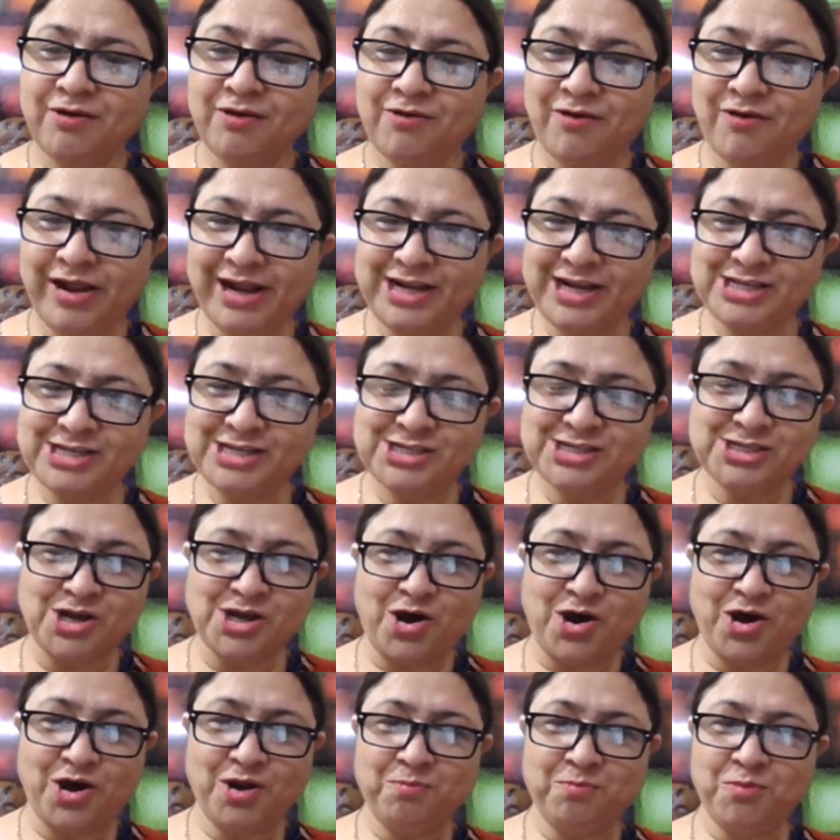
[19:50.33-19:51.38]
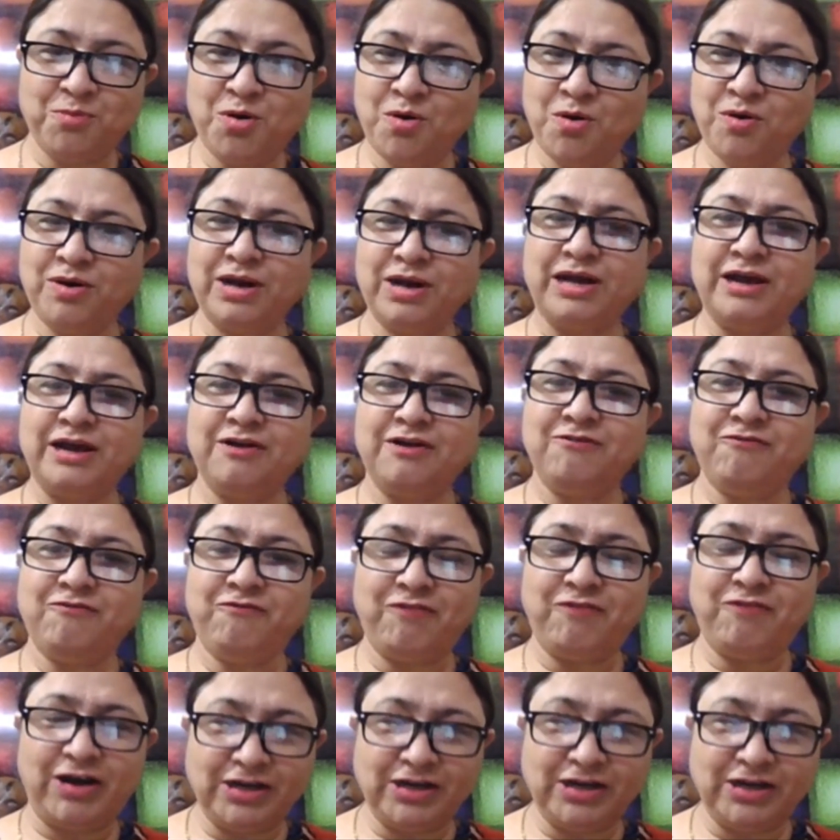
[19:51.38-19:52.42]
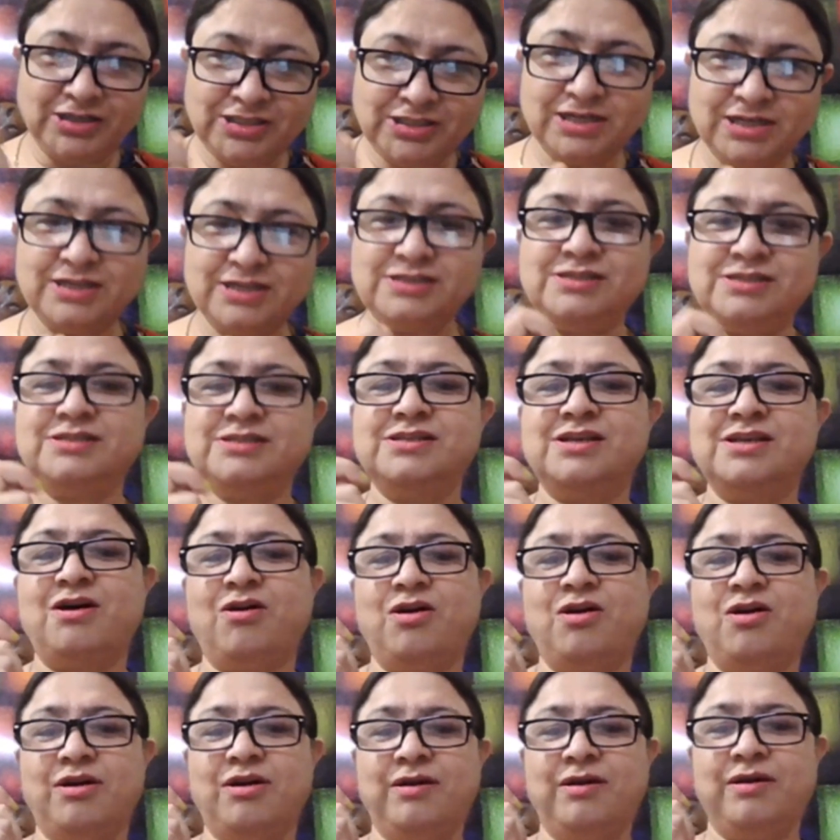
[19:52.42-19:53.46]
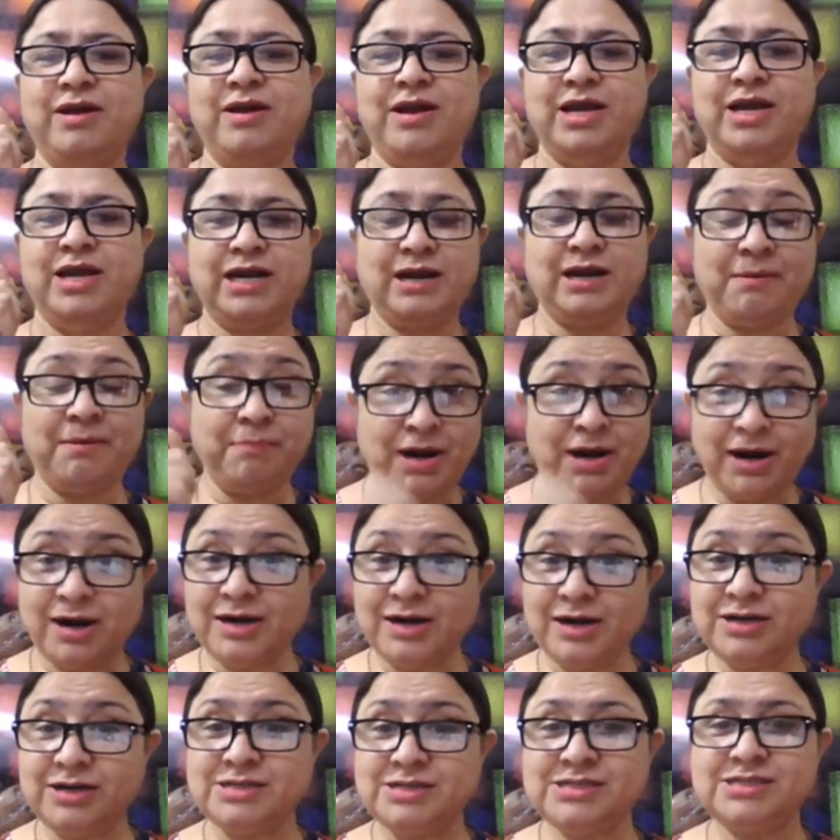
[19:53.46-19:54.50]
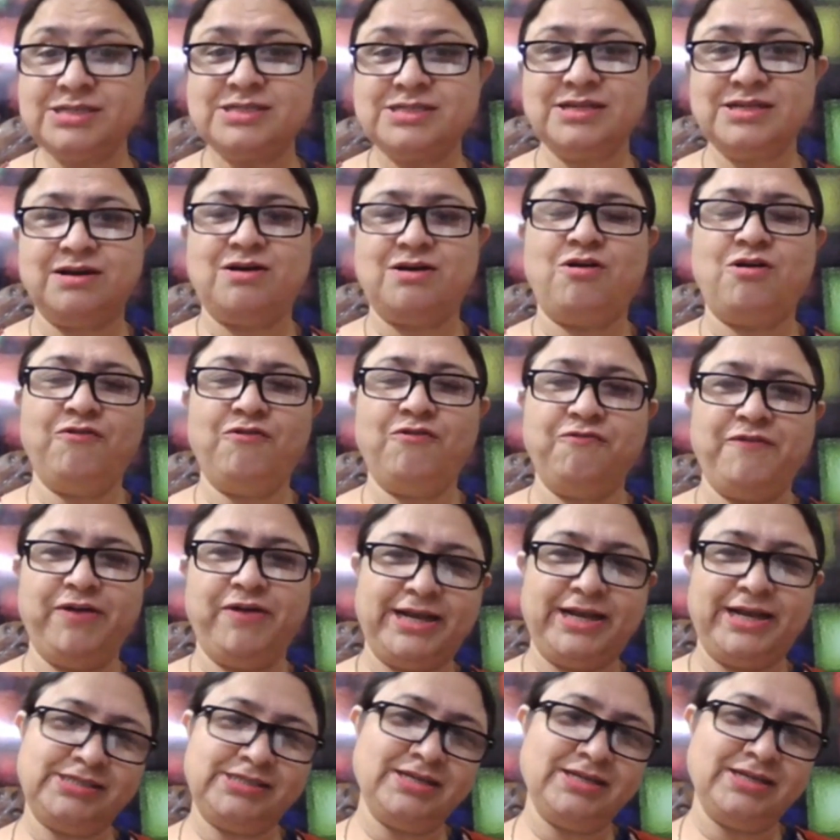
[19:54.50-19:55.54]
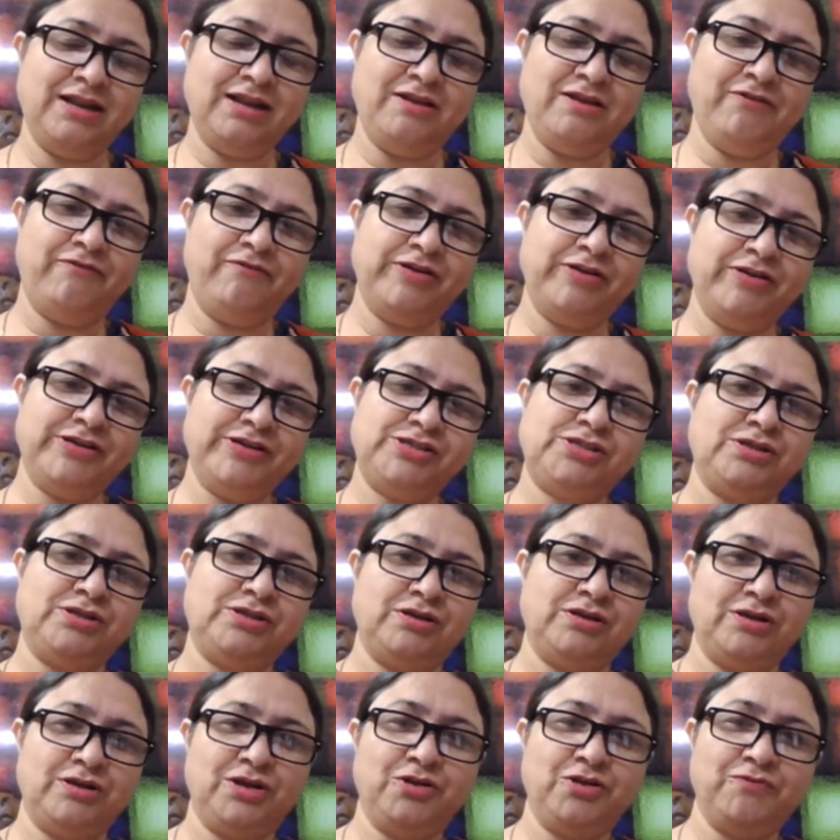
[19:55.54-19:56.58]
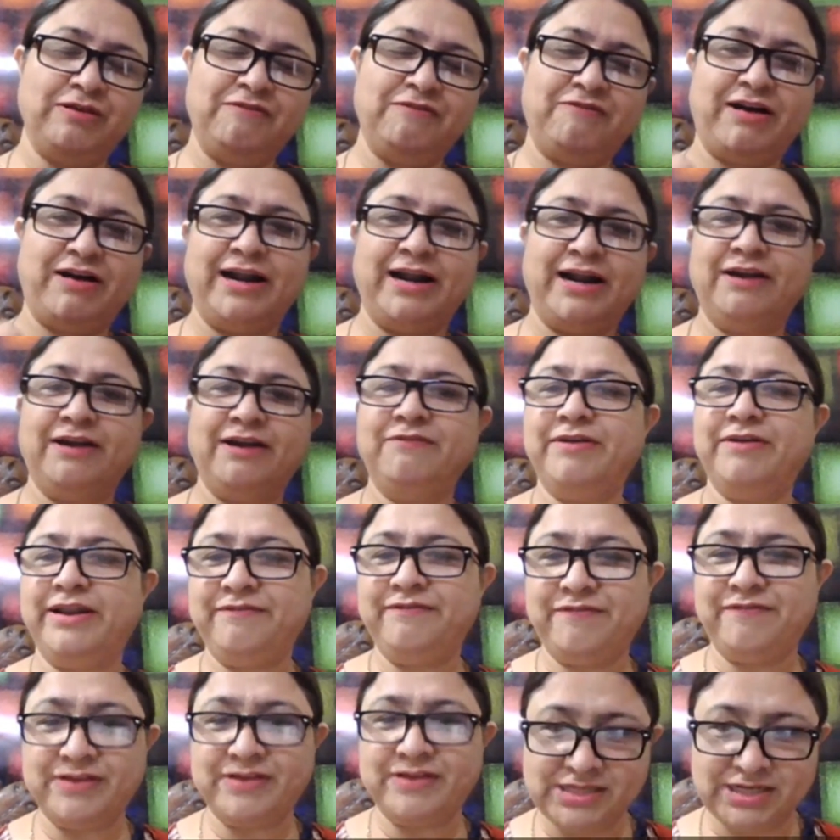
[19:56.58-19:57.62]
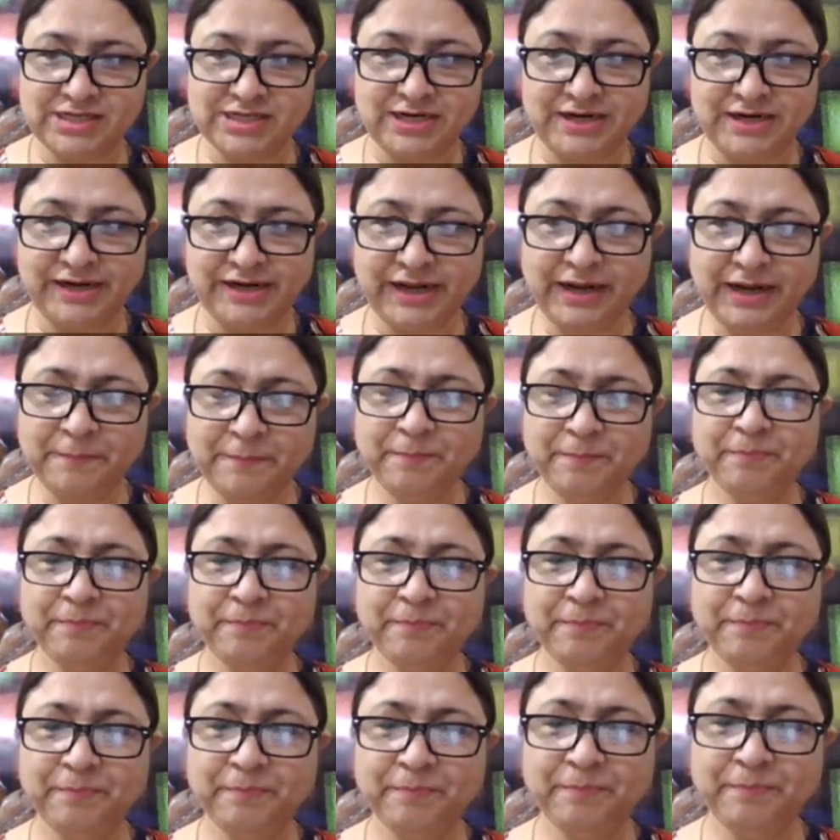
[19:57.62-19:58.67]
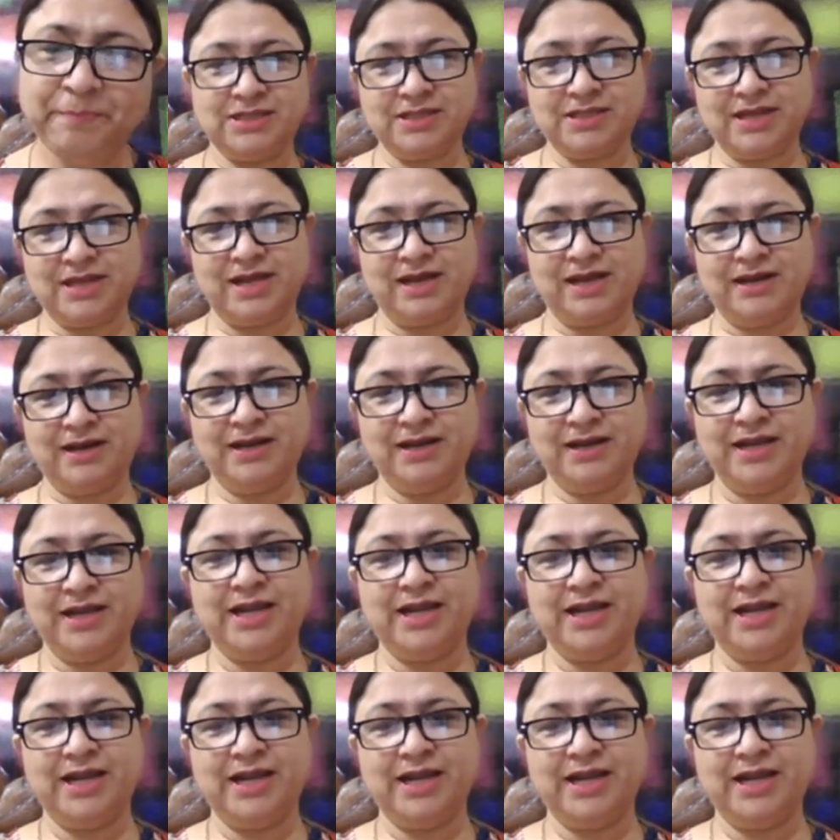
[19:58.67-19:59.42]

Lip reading: tricks or more functions or commands of Excel, which you will find very fascinating. Till then,